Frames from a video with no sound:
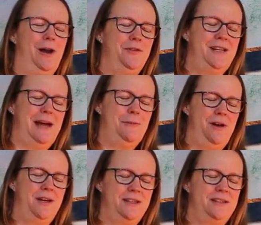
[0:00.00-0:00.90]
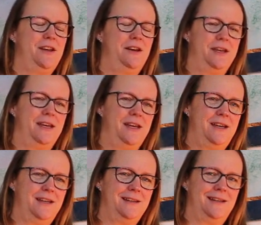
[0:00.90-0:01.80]
Well, on the networking
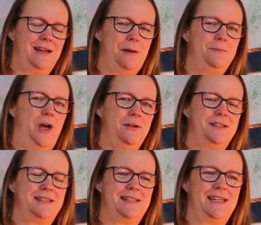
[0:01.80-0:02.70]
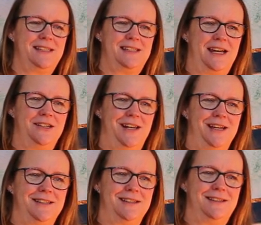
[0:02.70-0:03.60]
circuit, I'm known as the singing stage
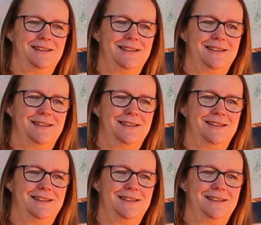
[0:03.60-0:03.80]
lady.